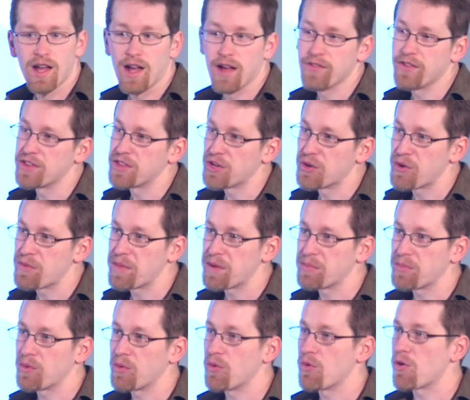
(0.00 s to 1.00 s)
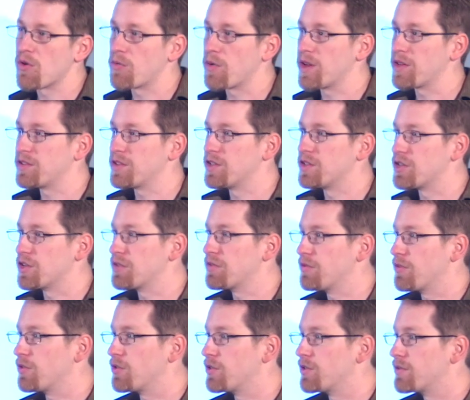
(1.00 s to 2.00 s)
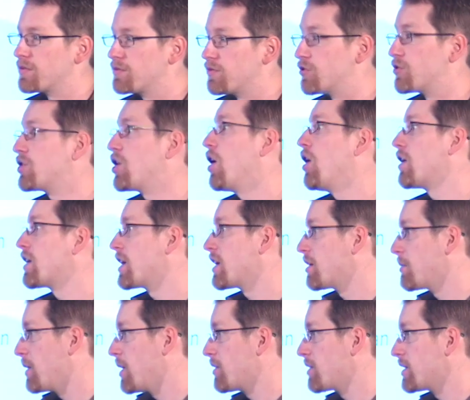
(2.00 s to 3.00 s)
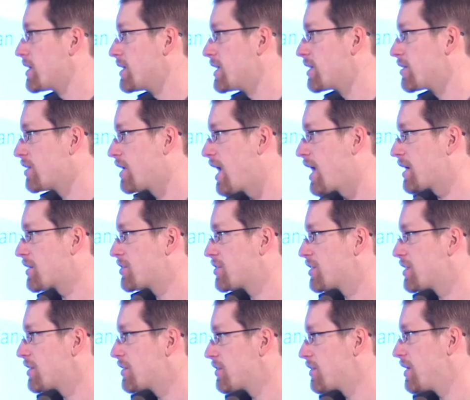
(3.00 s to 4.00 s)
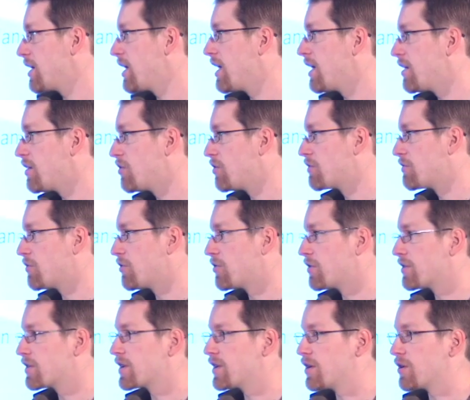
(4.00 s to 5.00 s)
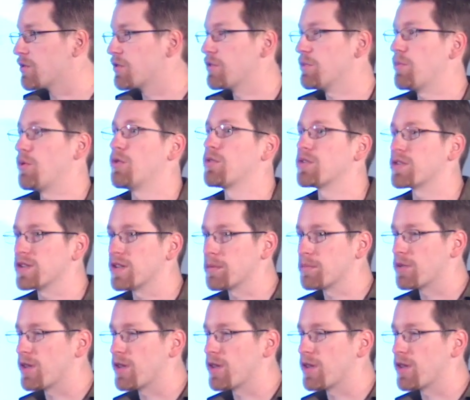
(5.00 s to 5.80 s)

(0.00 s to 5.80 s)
and then there were people who were arrested just for talking about illegal actions or for supposedly